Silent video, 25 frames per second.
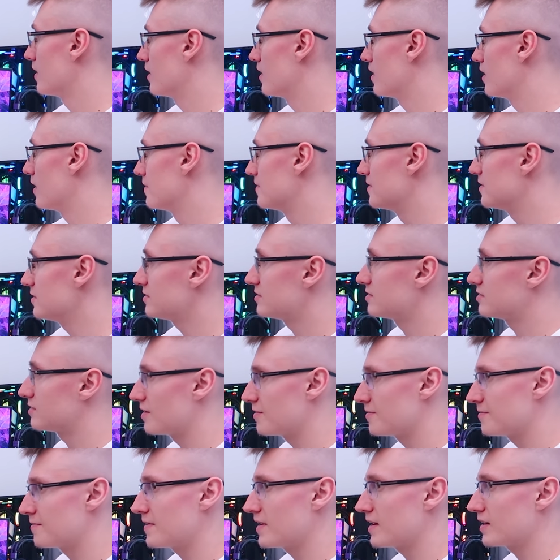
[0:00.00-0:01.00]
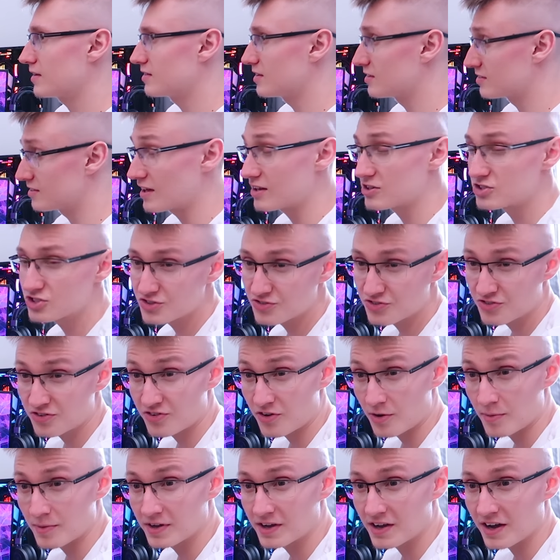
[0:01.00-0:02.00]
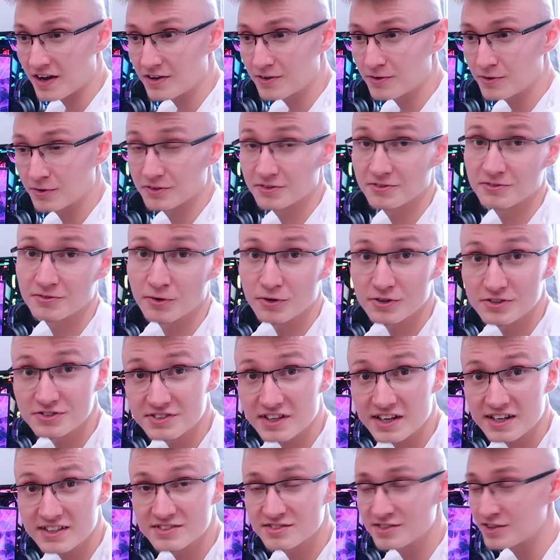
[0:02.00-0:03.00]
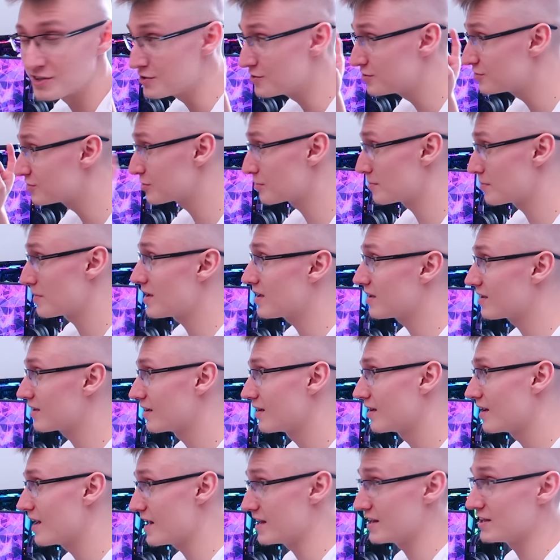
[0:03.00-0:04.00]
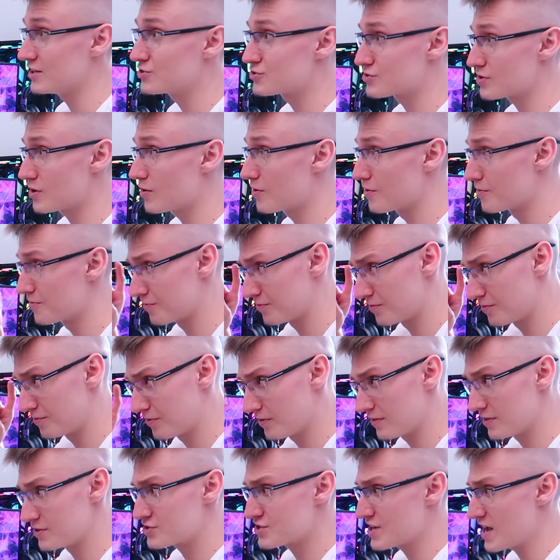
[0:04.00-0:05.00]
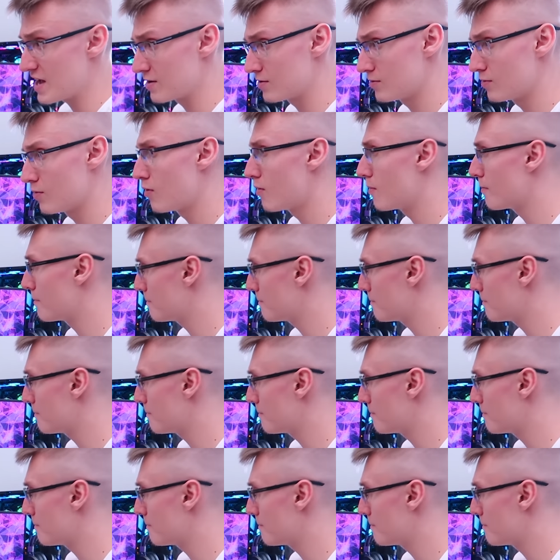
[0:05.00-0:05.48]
Uh, this effect is actually from a guy called Force Arts. He used to make an intro for the channel